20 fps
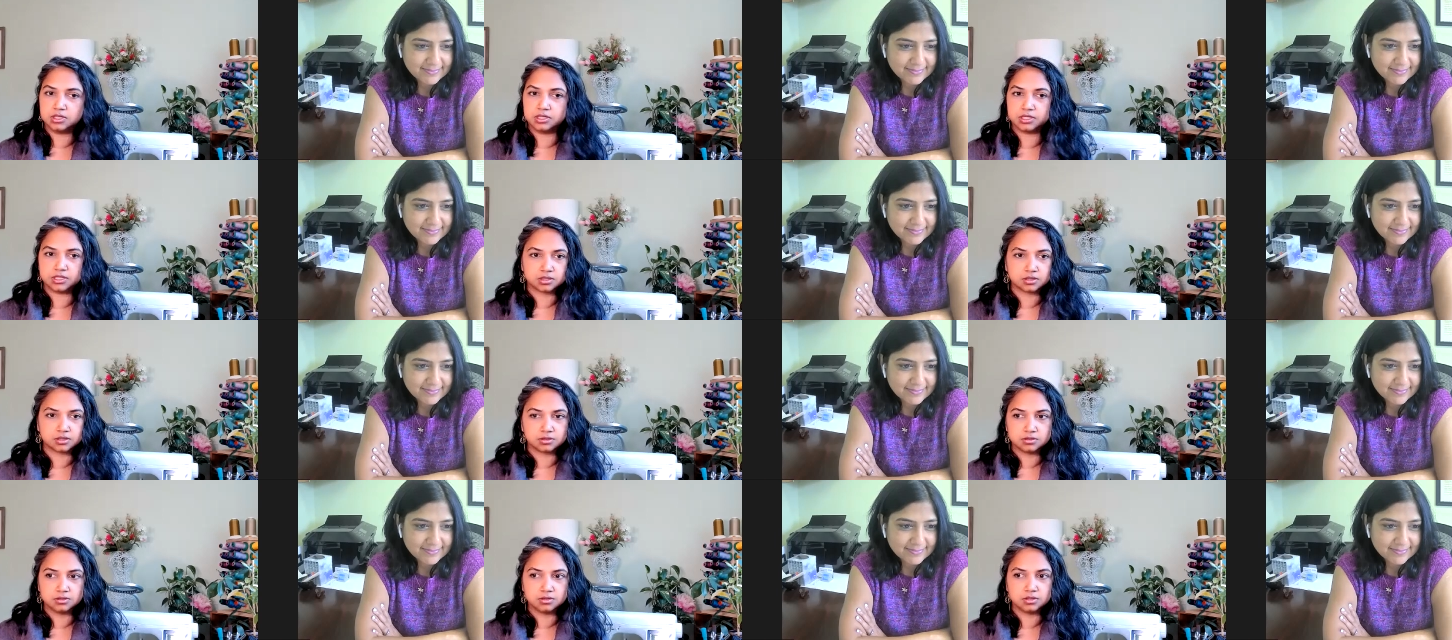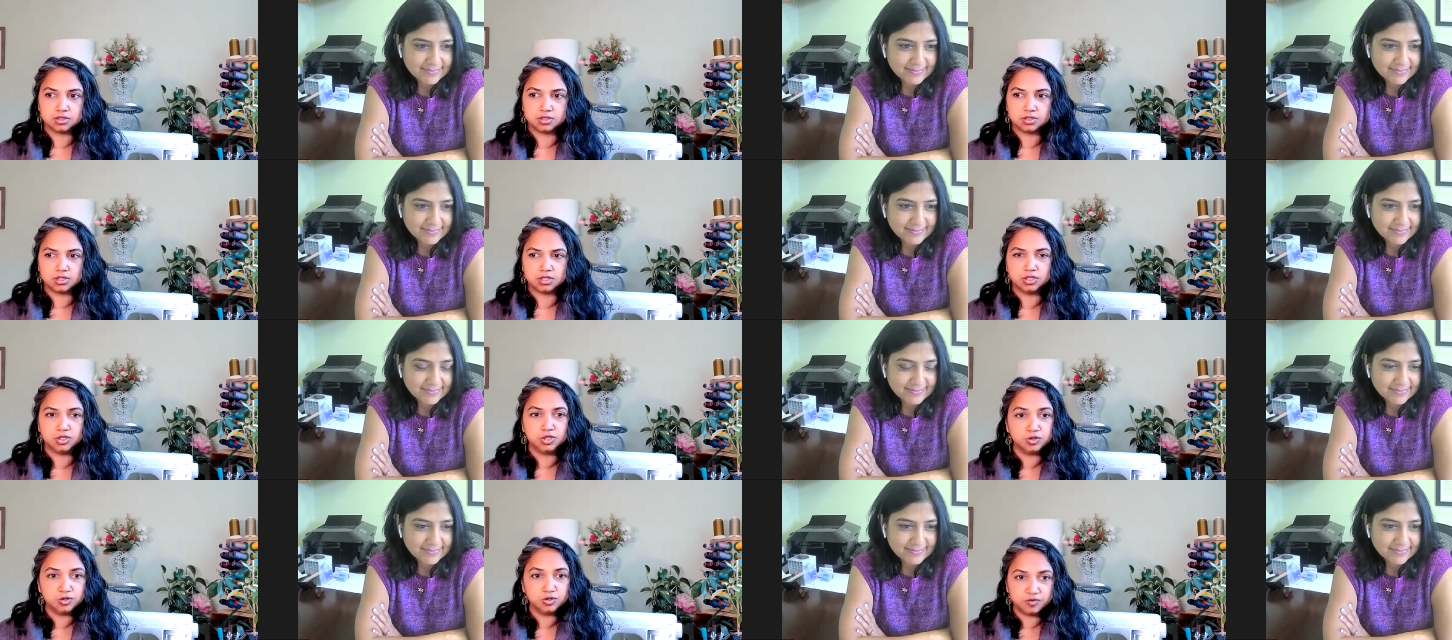Speaker 1: like a
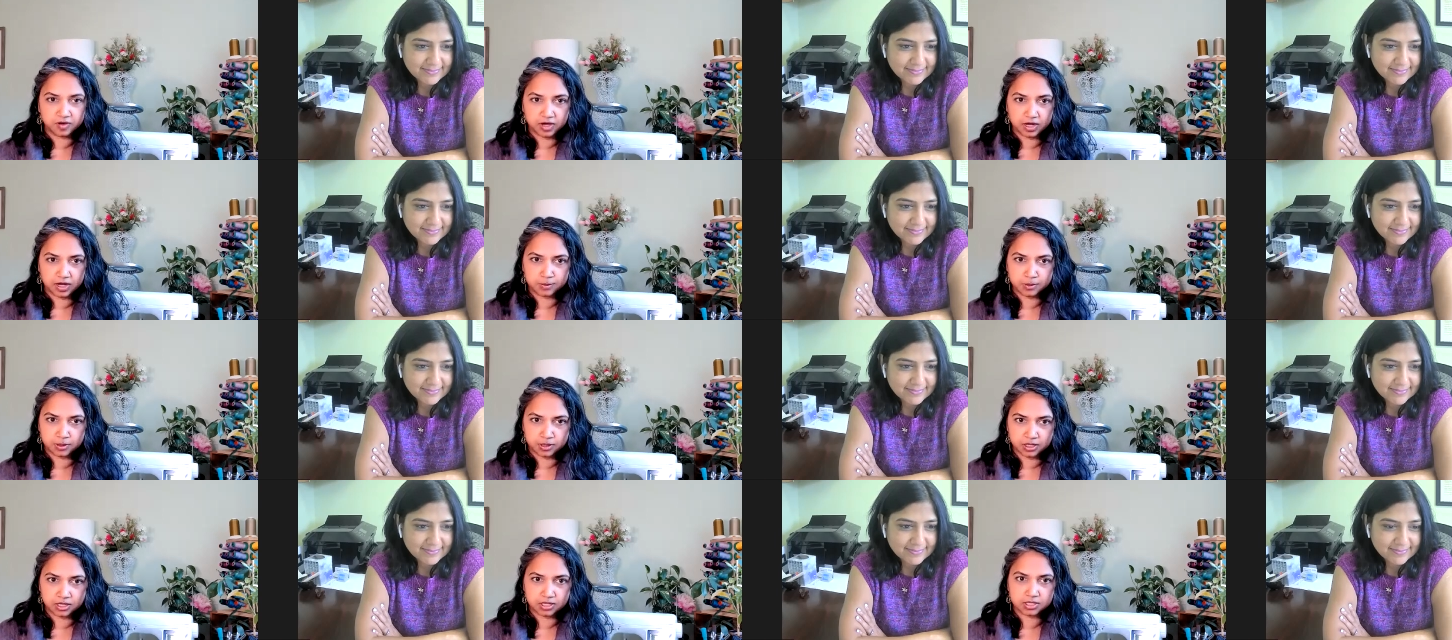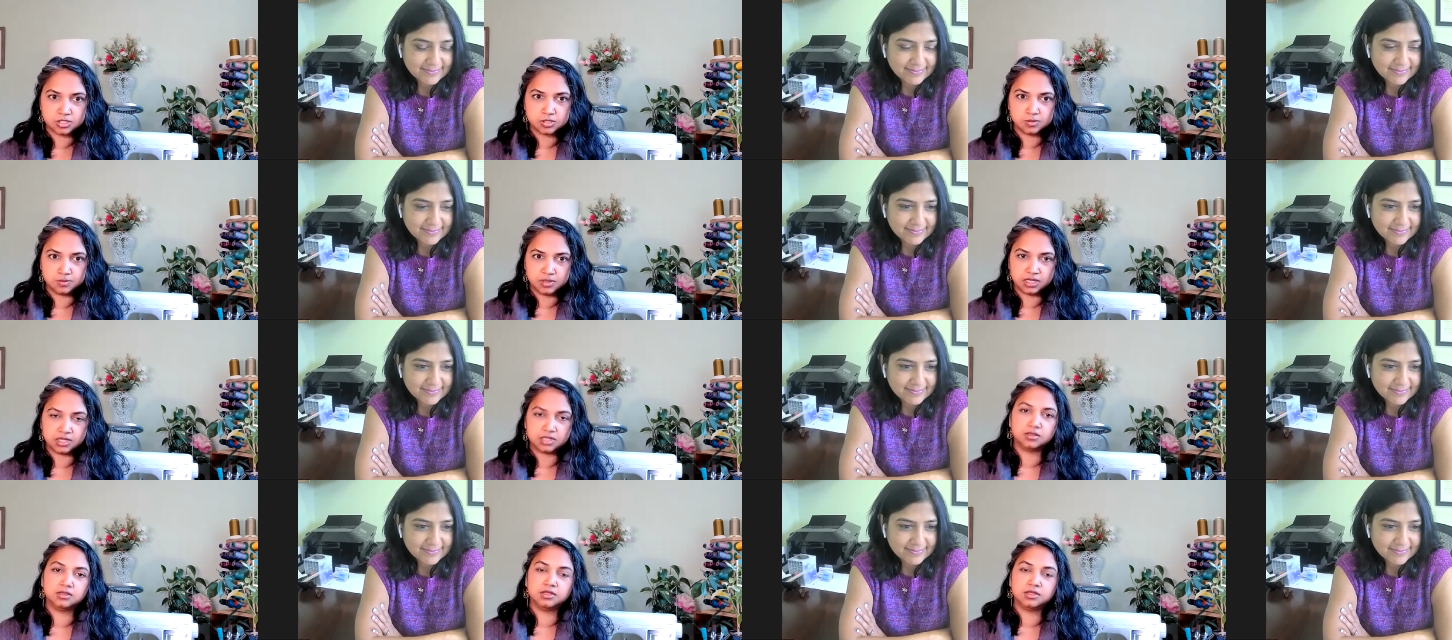nude fabric to make
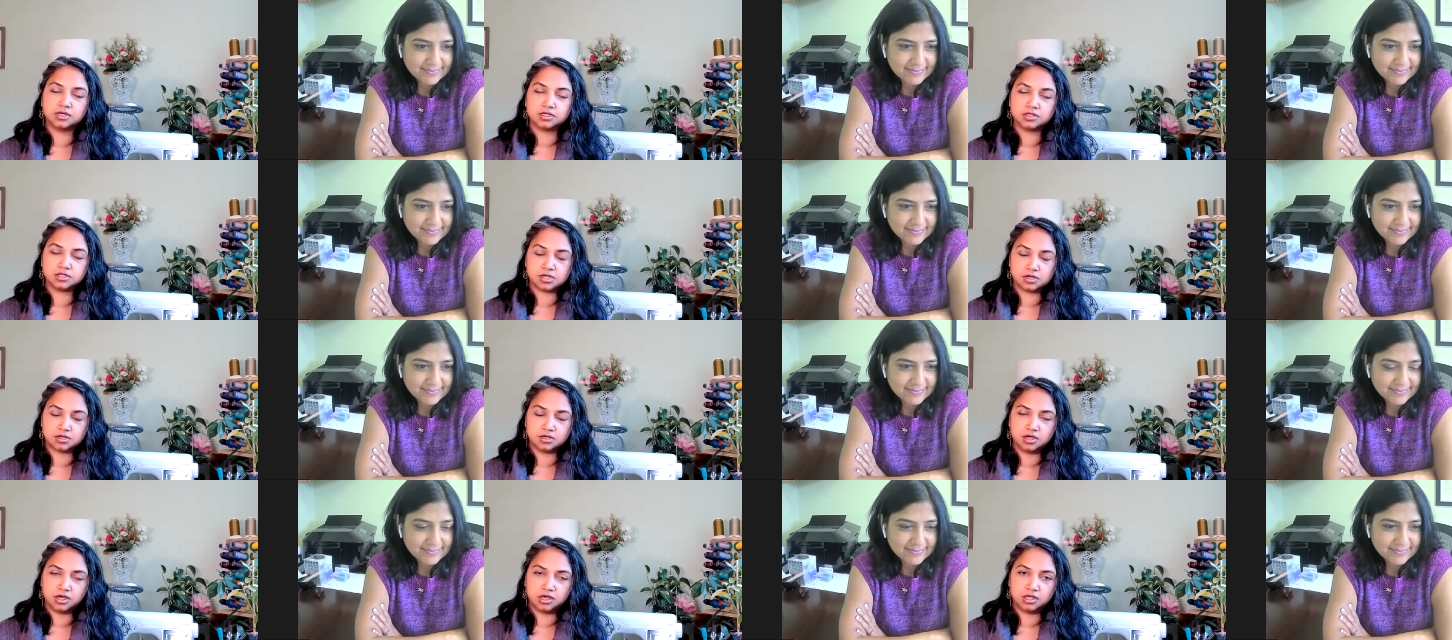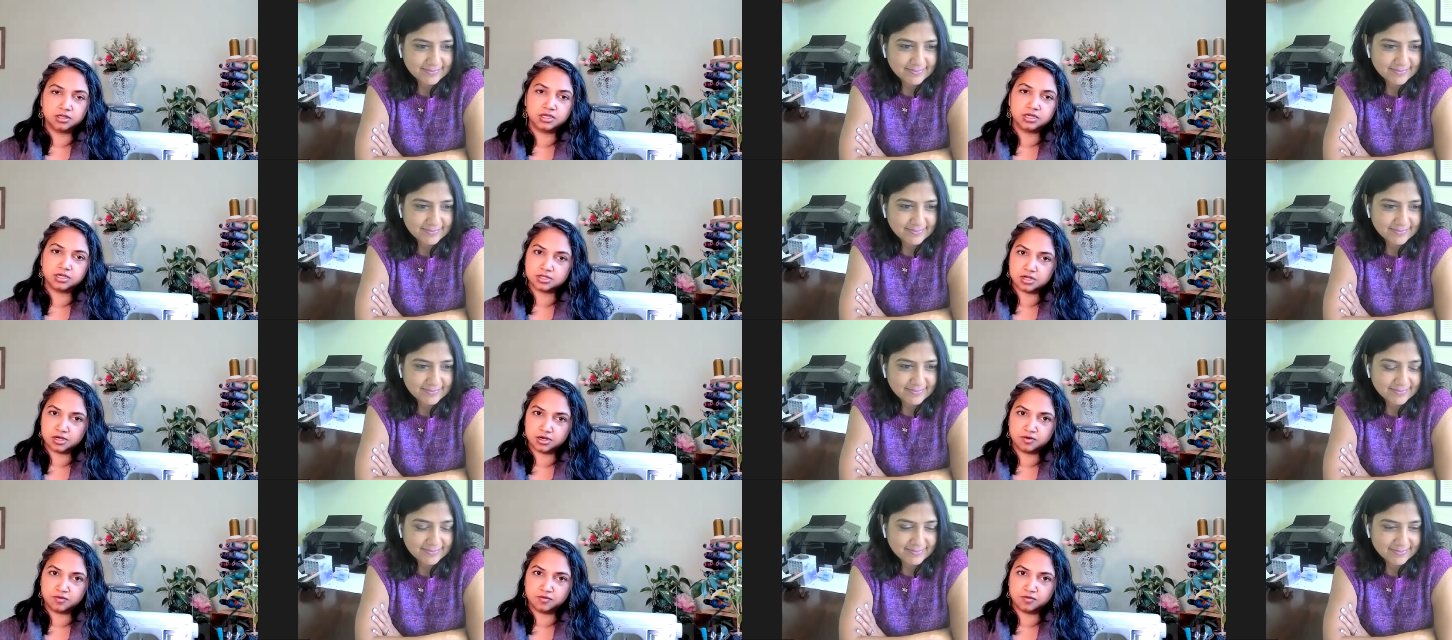leotard, a
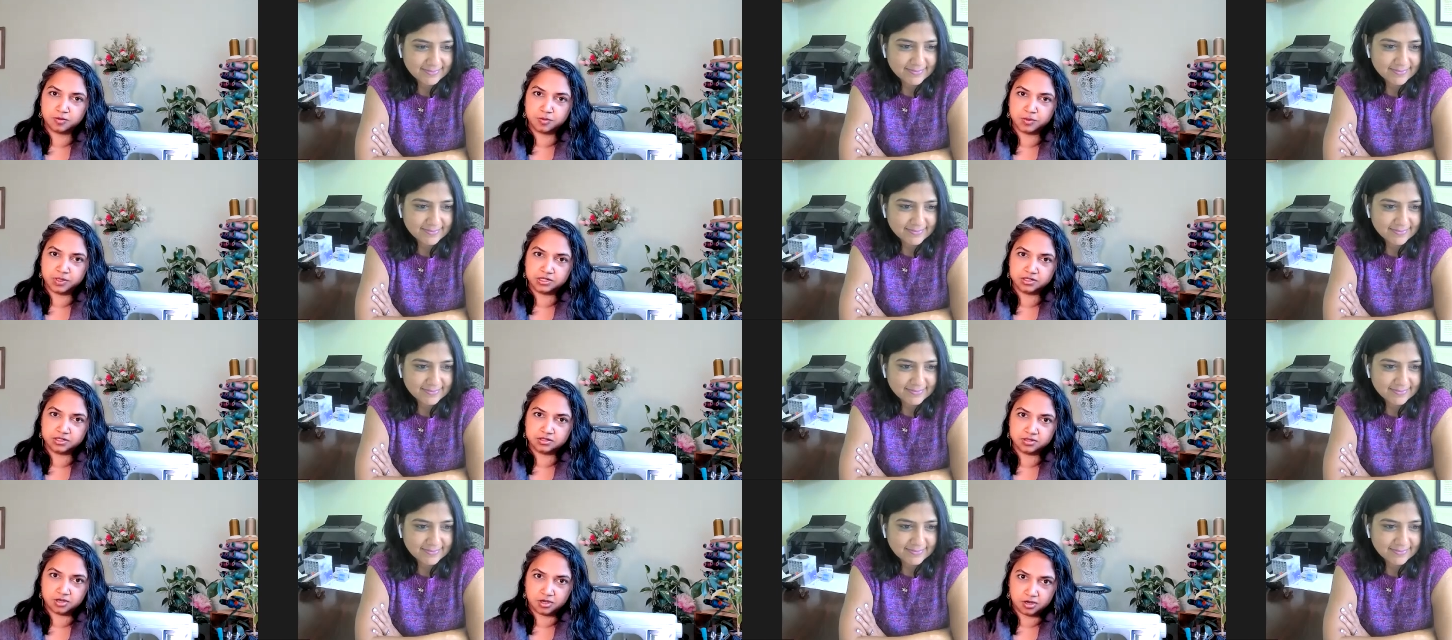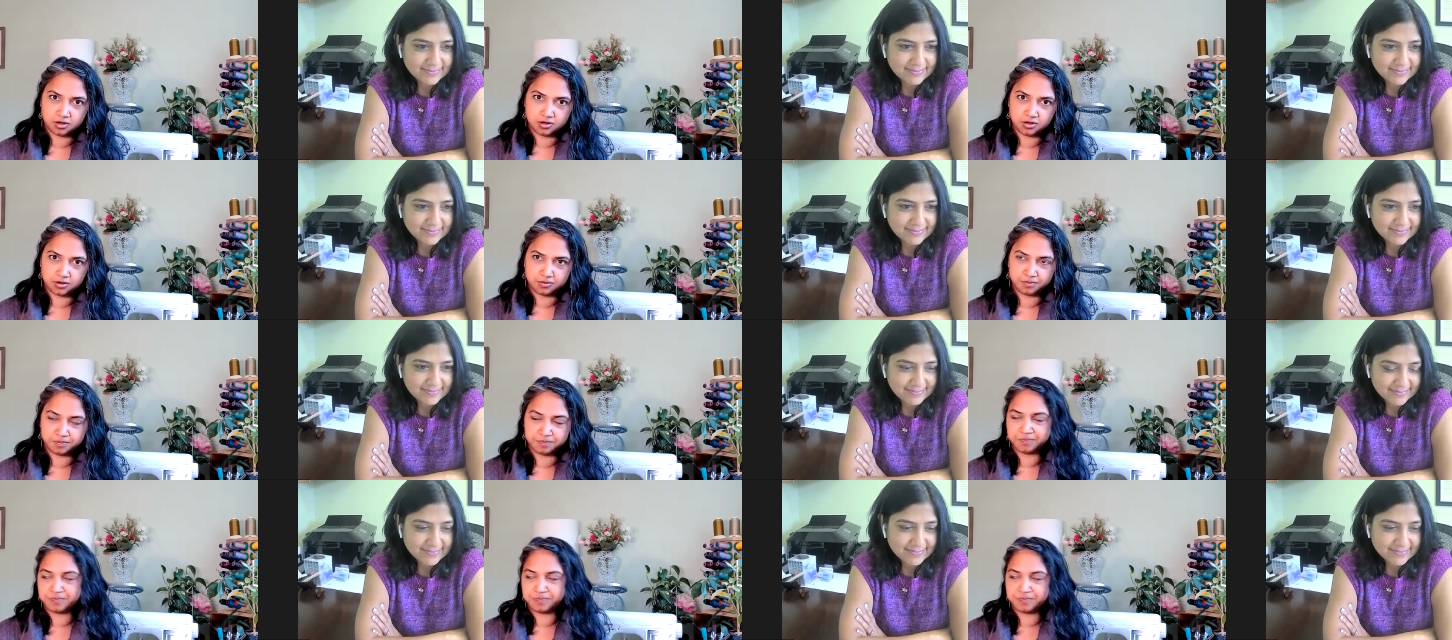leotard for my daughter.